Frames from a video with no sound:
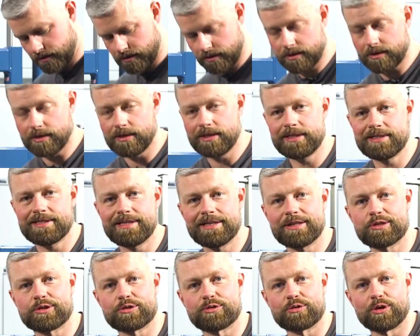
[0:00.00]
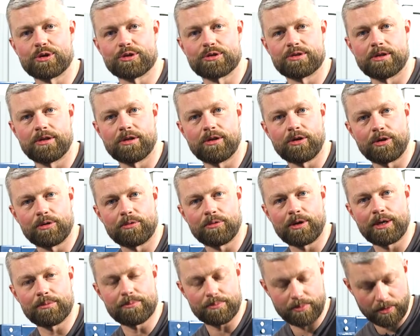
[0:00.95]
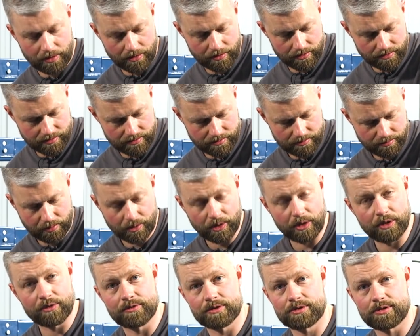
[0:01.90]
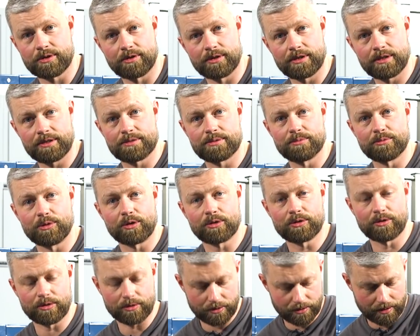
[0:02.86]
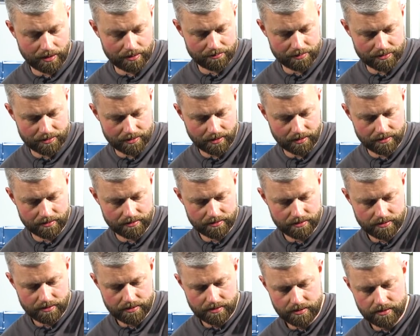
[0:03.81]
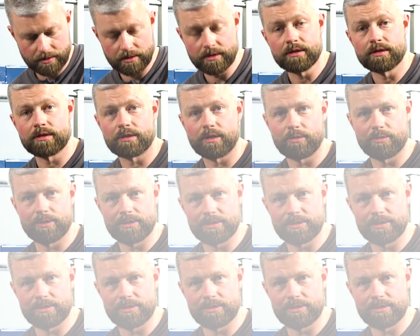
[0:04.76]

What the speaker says: You can easily crush a lightweight bar by over tightening some lock-on grips, so go